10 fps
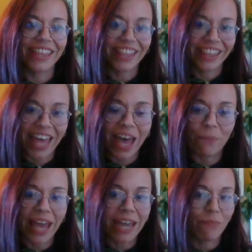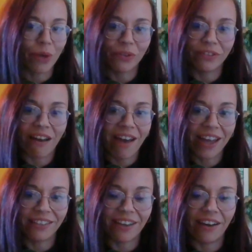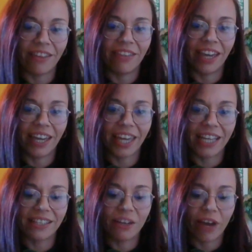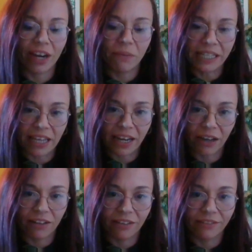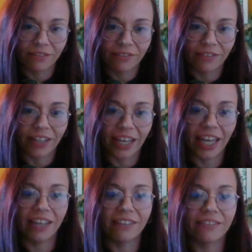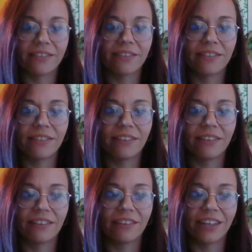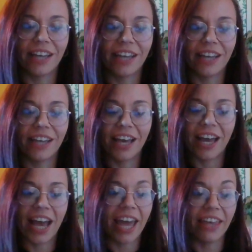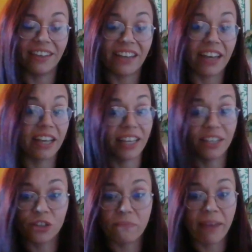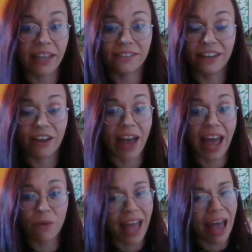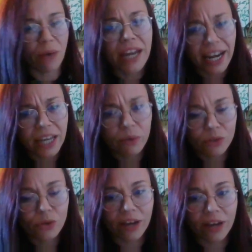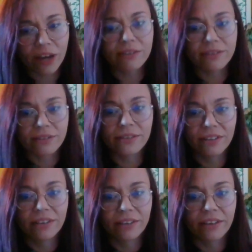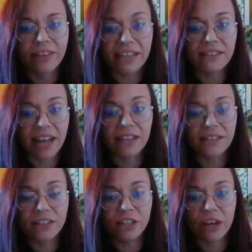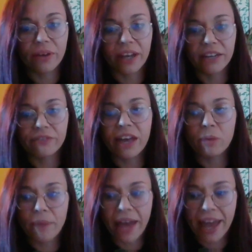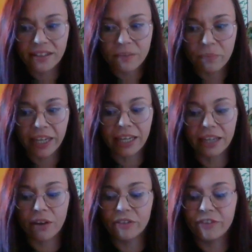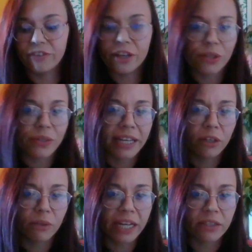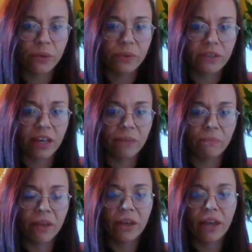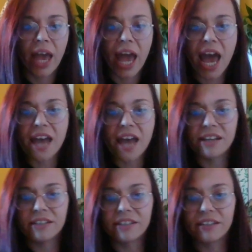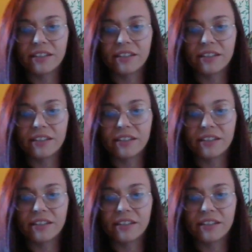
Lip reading: They're playing both sides, and I think it's incredibly cynical. It's it just makes me go, how can anyone trust their stance, you know? And if they're prepared to be kind of virtue signal when it suits them, and